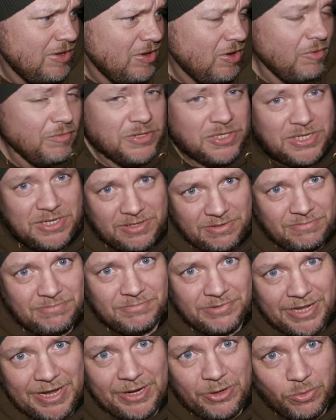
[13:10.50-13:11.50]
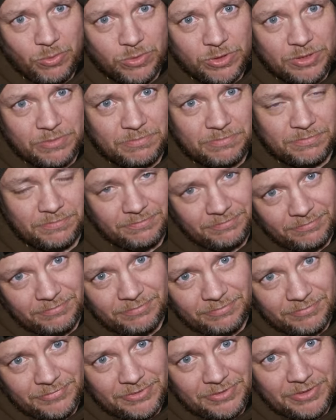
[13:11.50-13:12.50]
obviously late autumn,
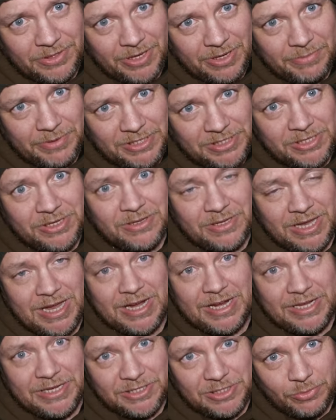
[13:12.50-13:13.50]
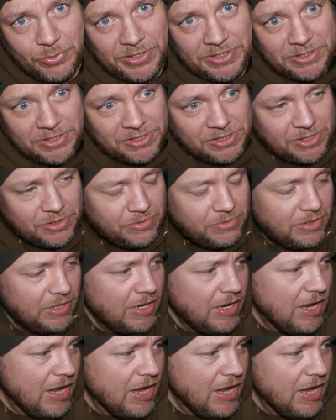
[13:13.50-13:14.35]
going to be kicking into winter soon.